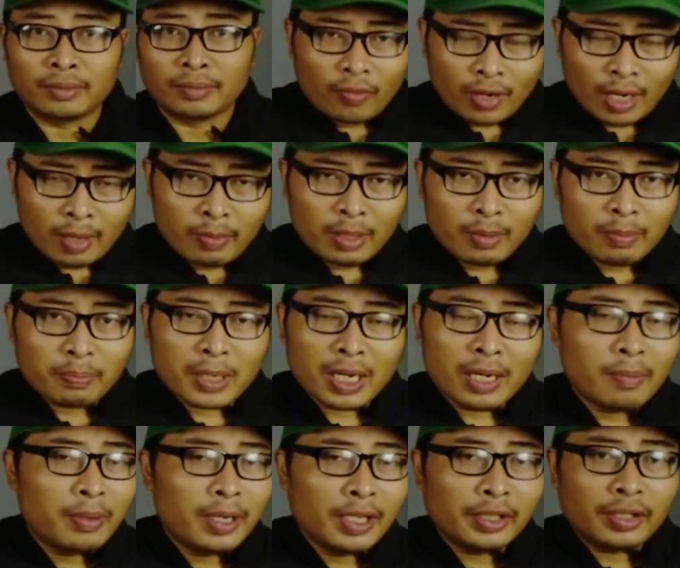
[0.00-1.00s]
Fleming
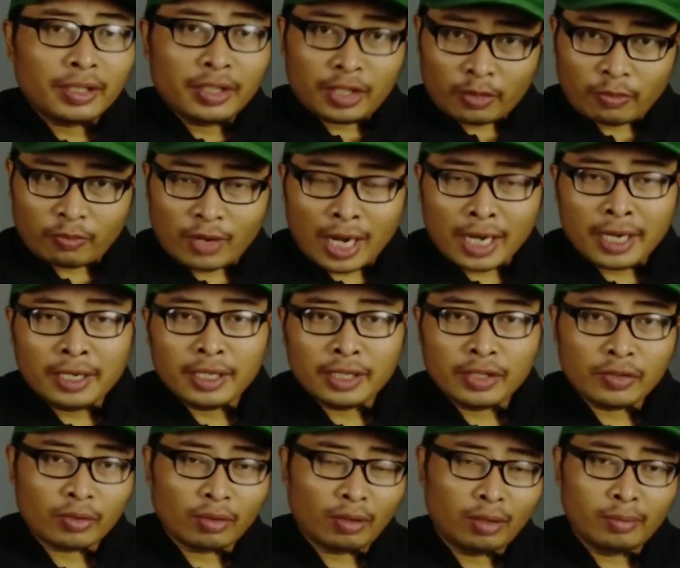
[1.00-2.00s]
published his
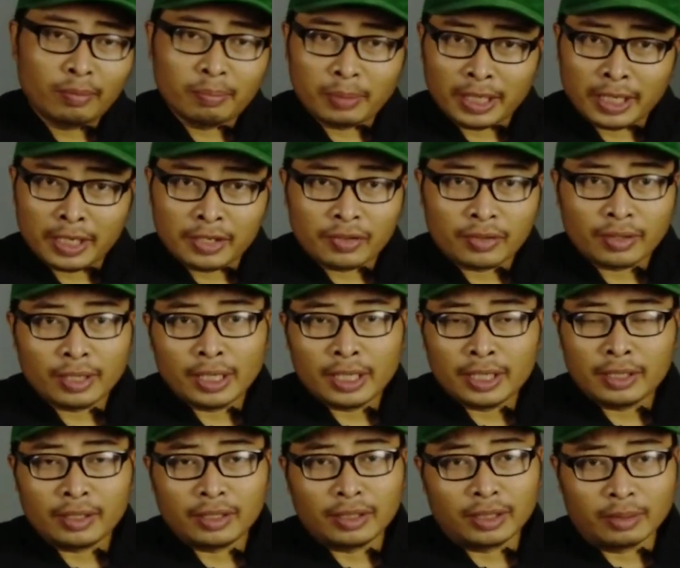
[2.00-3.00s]
findings on
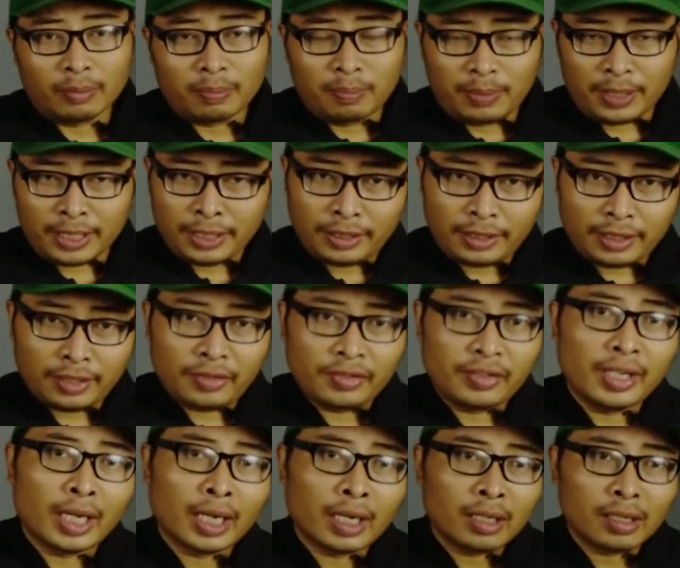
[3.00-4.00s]
penicillin in the British
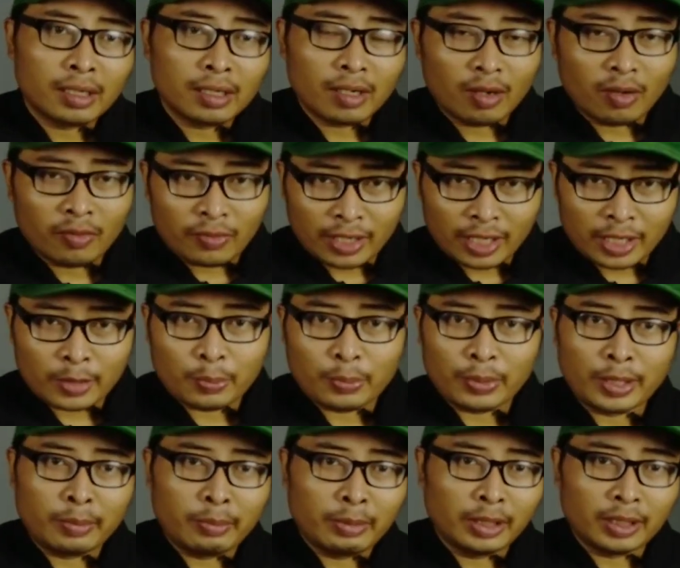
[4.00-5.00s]
Journal of
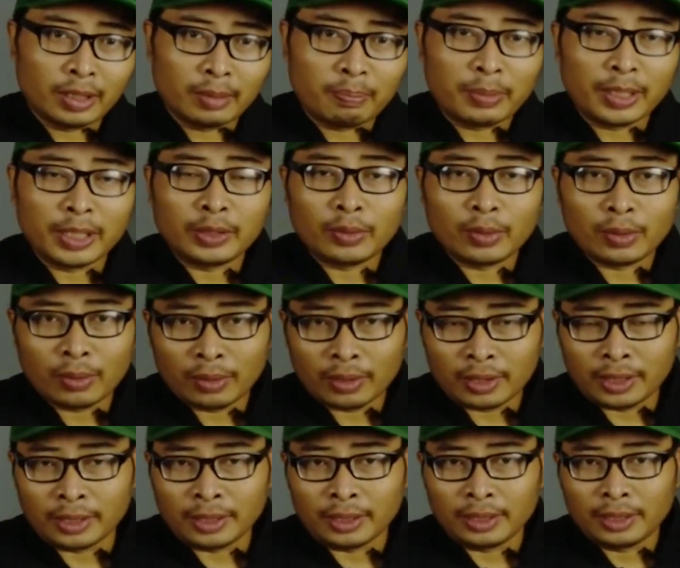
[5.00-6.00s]
Experimental
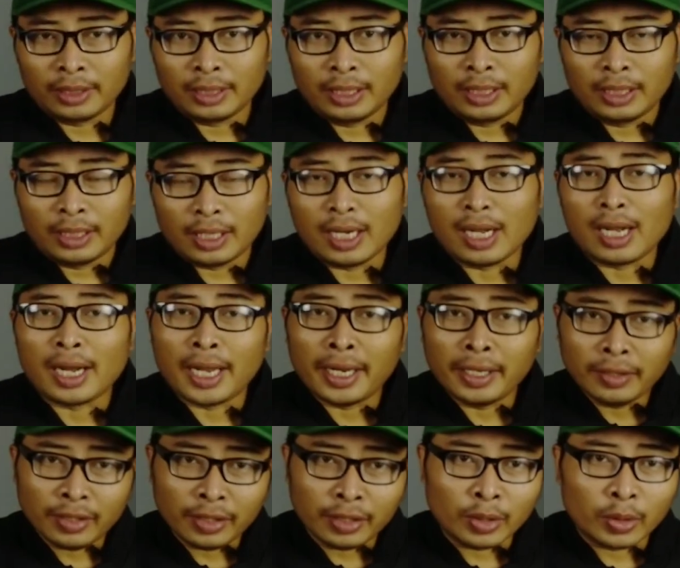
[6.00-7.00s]
Pathology in
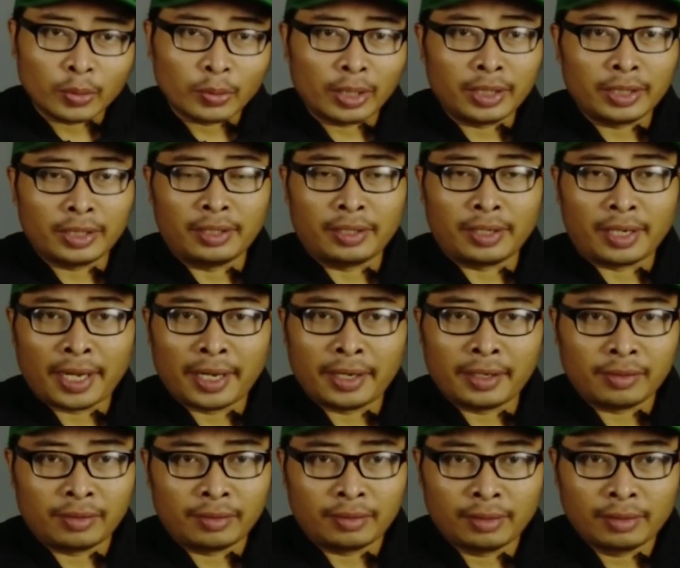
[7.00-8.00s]

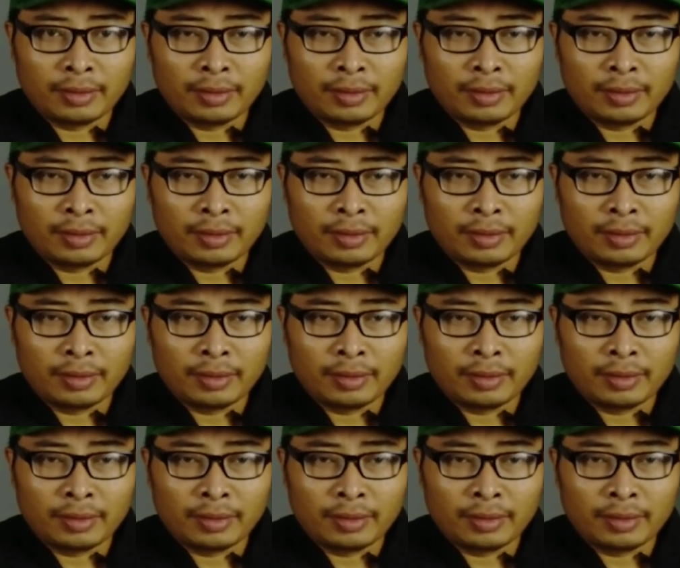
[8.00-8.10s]
1929.